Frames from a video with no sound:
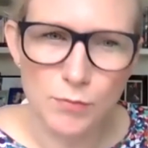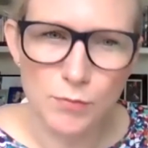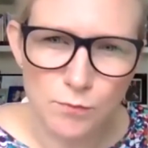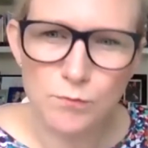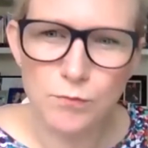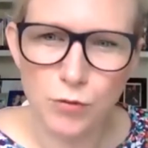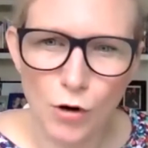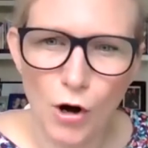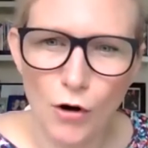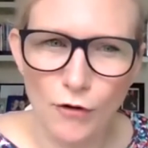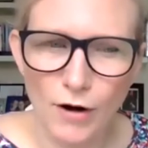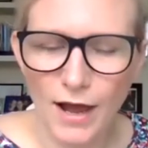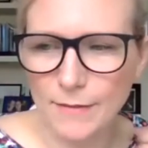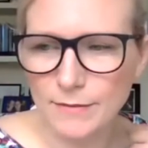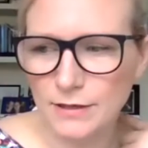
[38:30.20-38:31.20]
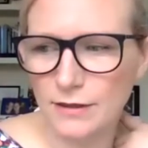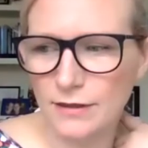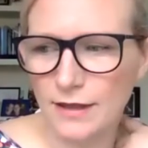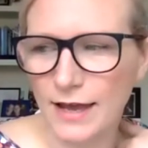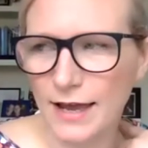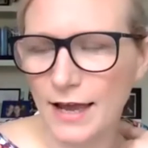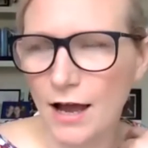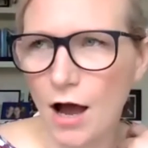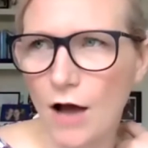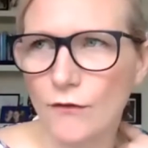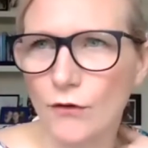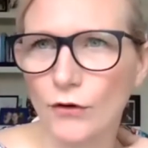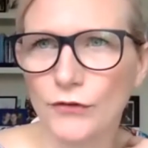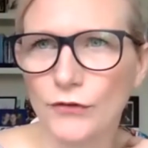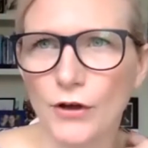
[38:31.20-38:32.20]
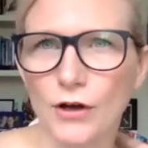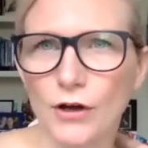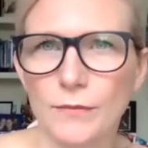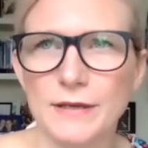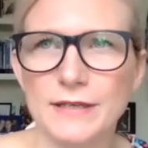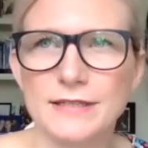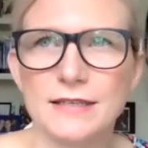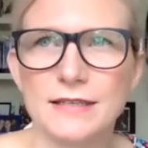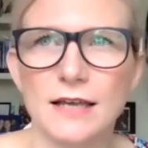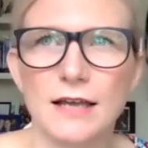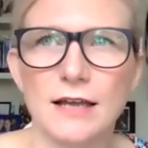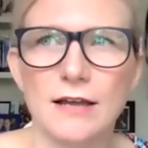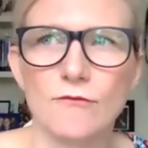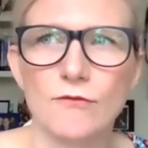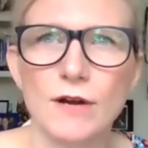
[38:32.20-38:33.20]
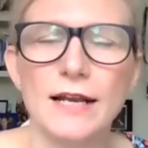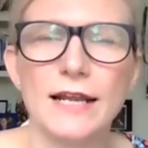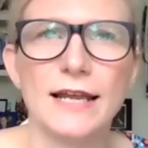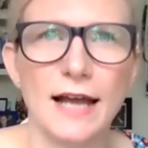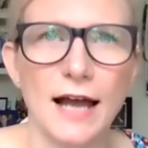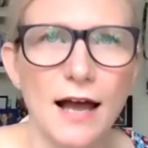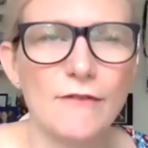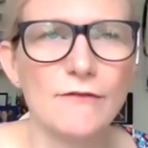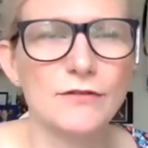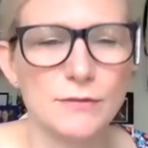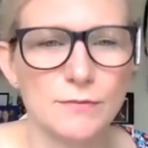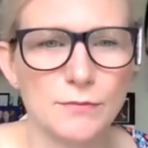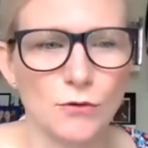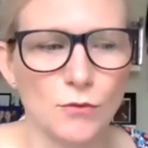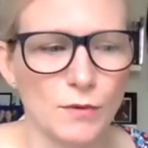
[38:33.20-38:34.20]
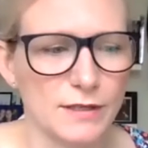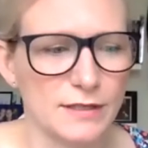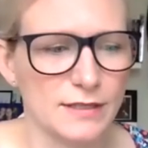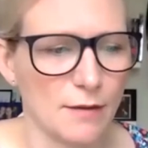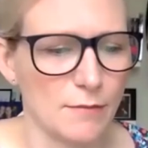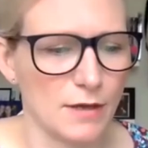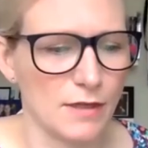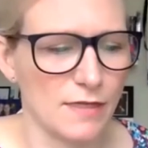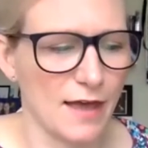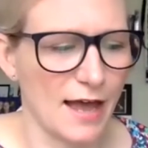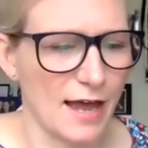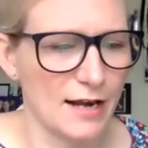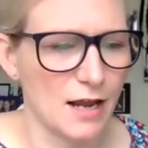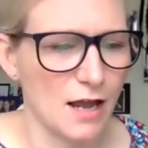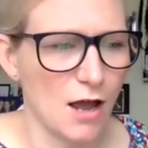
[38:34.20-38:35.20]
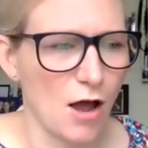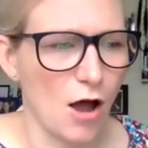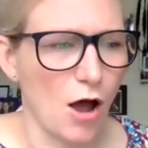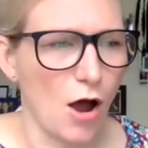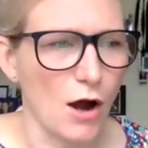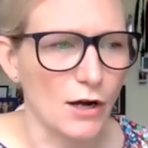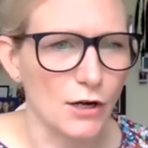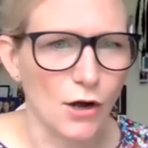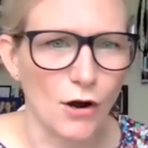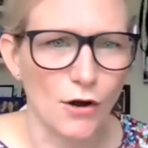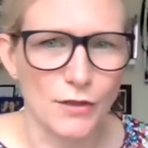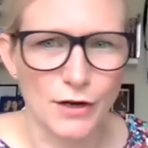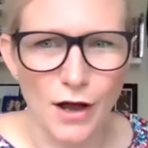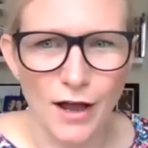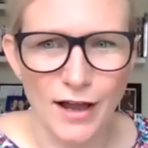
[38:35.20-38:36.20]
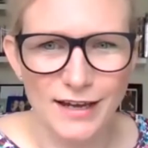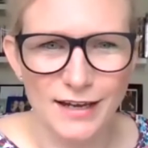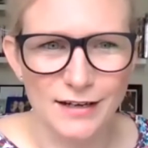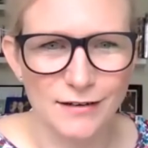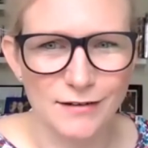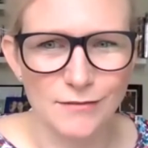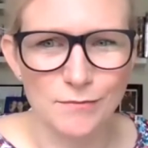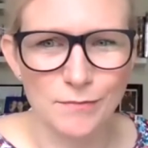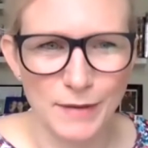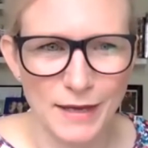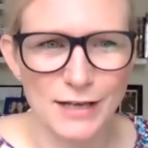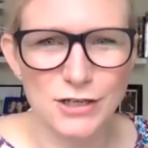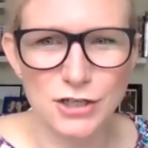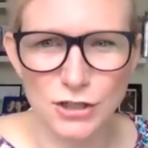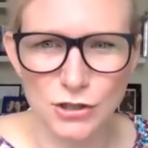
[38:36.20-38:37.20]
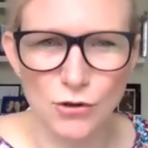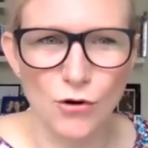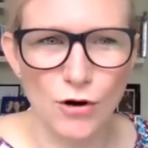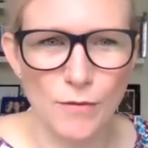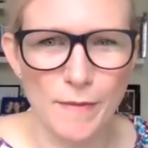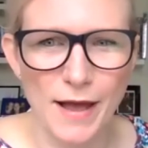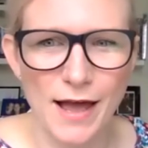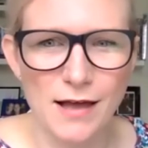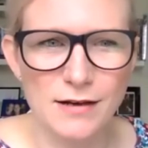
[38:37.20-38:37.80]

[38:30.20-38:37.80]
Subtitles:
programmed in there. I've also got to be really comfortable with something that I know that I can pitch and talk about.